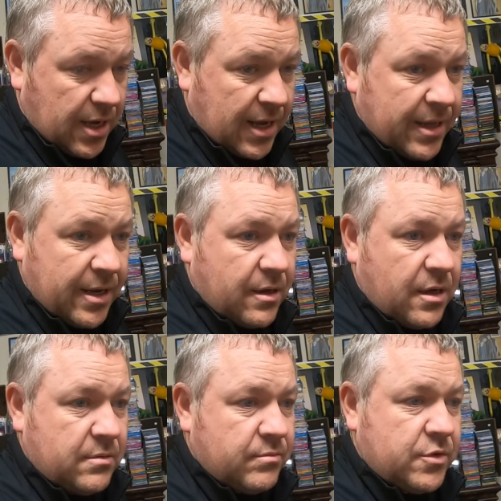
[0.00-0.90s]
and then
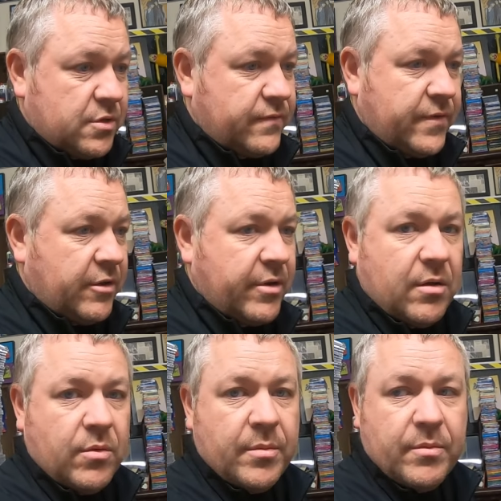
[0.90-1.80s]
I'm just figuring
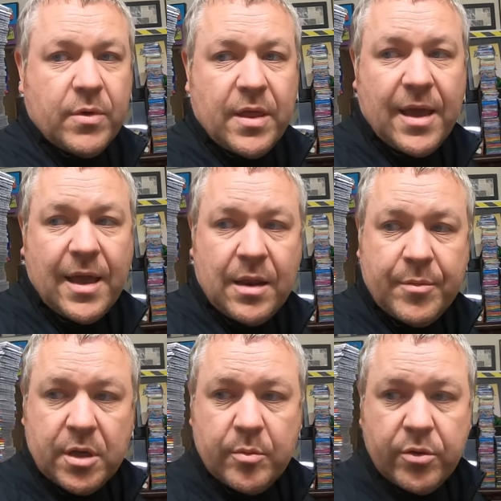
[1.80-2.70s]
out where the hell
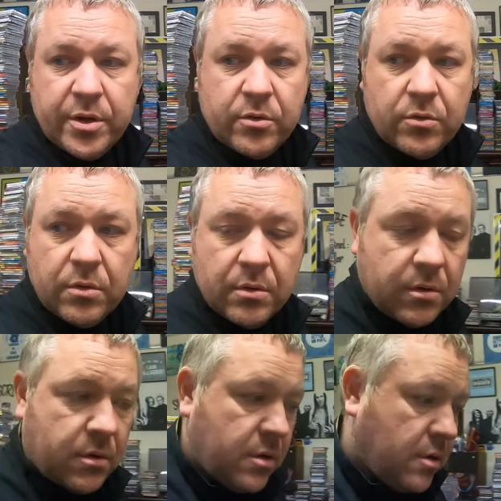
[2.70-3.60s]
am I going to put it all.
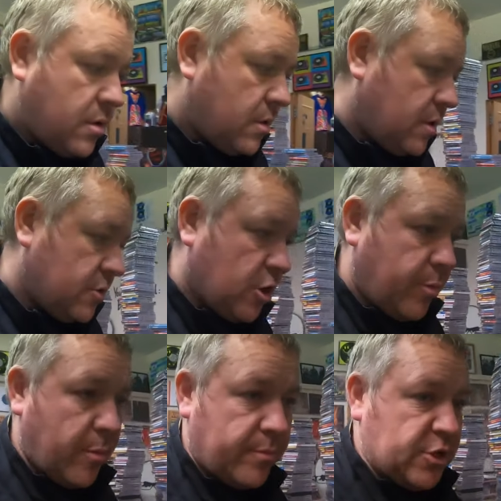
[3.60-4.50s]

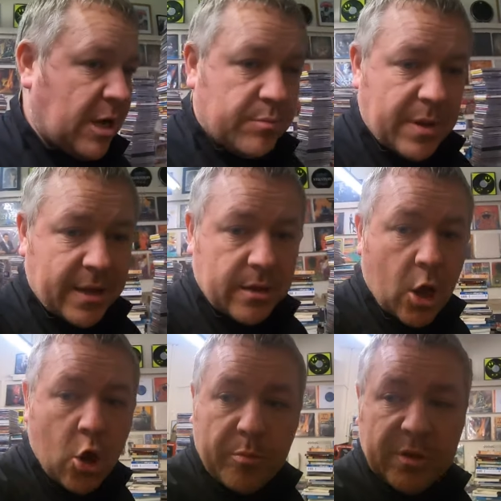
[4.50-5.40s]
Shop
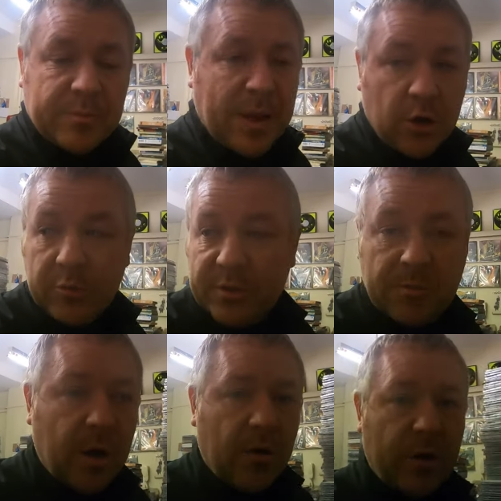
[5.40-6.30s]
opens back up
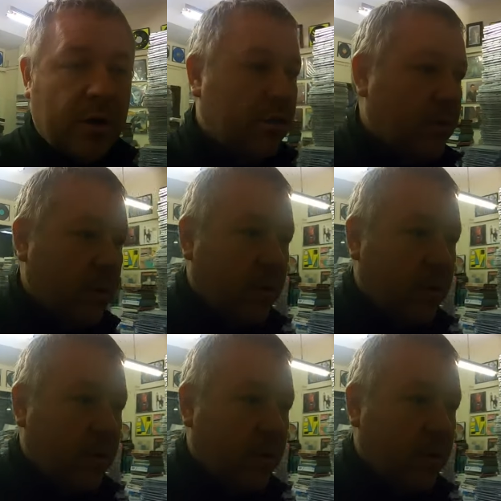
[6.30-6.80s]
tomorrow,